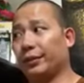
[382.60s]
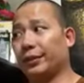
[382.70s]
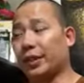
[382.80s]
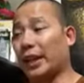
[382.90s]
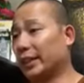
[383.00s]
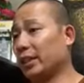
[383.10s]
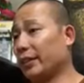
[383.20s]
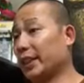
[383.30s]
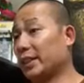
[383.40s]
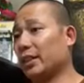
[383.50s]

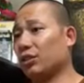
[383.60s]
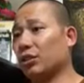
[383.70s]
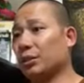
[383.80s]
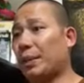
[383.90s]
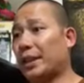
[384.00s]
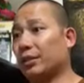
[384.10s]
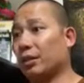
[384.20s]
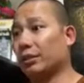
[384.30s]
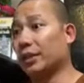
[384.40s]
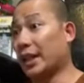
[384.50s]
scientific decisions based
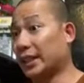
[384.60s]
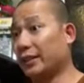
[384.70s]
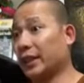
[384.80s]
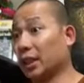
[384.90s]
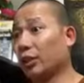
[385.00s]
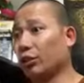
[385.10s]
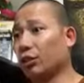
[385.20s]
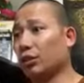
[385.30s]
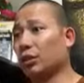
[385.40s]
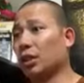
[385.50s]
on scientific
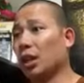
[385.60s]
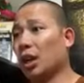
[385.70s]
literature